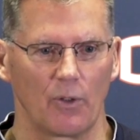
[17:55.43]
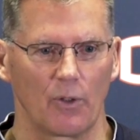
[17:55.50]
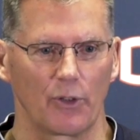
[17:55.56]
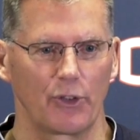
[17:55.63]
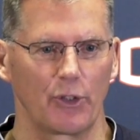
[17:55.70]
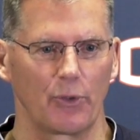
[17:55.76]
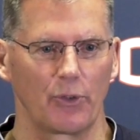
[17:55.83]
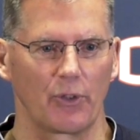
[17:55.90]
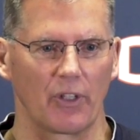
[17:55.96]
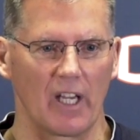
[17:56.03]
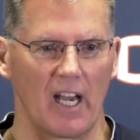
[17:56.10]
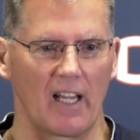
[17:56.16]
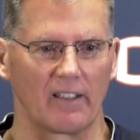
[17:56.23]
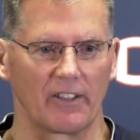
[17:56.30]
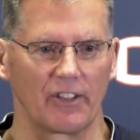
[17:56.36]
or junior
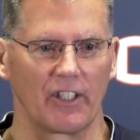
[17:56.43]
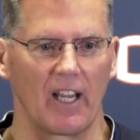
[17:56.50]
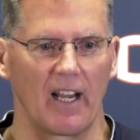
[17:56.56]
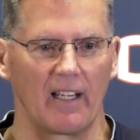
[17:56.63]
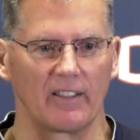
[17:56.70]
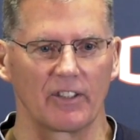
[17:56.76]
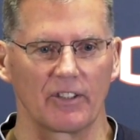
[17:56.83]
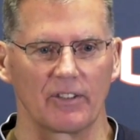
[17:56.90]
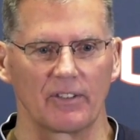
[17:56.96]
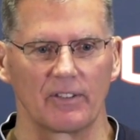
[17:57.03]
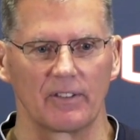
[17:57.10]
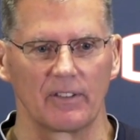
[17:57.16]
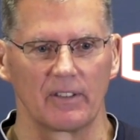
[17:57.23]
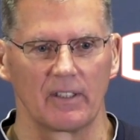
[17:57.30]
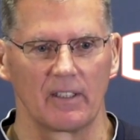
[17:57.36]
college guys.
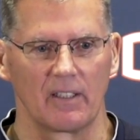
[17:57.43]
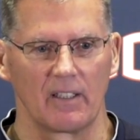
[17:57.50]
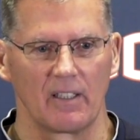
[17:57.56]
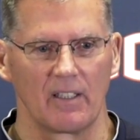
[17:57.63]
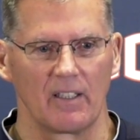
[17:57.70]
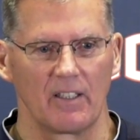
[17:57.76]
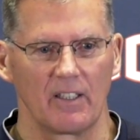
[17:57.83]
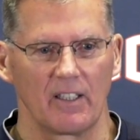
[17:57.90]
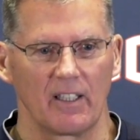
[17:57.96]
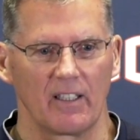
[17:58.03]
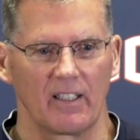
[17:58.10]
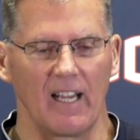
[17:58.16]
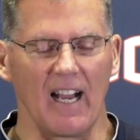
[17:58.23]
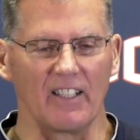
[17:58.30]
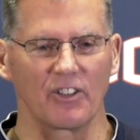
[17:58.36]

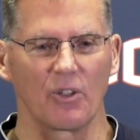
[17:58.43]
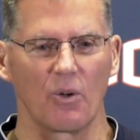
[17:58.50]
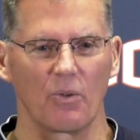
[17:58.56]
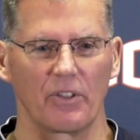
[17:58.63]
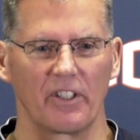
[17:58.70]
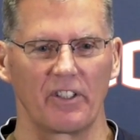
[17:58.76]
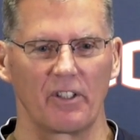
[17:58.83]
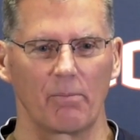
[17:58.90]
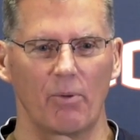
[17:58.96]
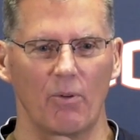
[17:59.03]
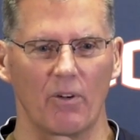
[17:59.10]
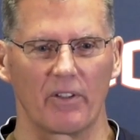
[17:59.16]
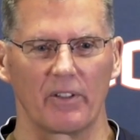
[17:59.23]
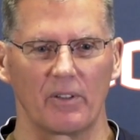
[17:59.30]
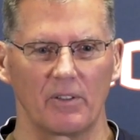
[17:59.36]
Guys going into the
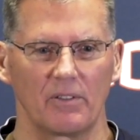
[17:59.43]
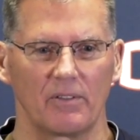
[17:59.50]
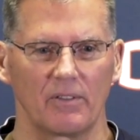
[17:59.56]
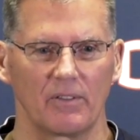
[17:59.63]
portal,